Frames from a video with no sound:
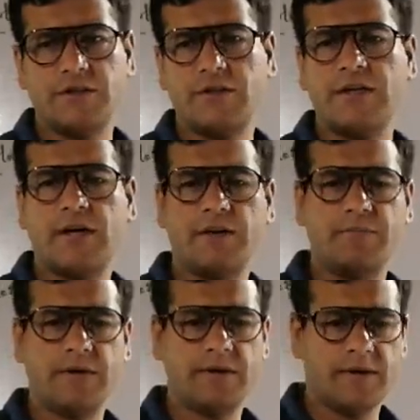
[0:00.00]
They can
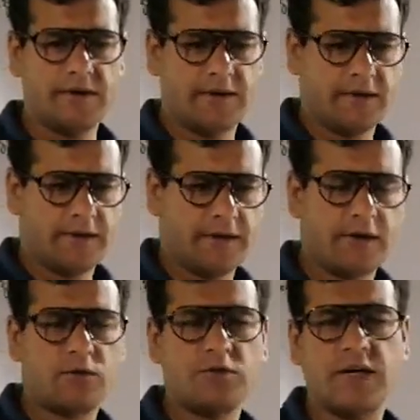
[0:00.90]
be
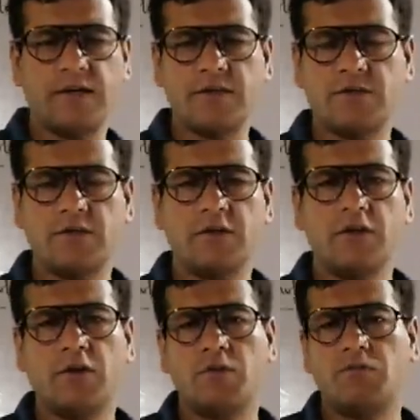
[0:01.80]
heterozygous
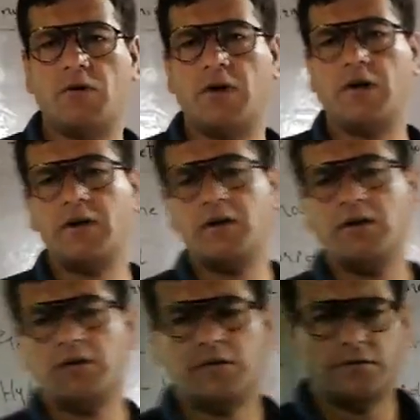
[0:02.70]
for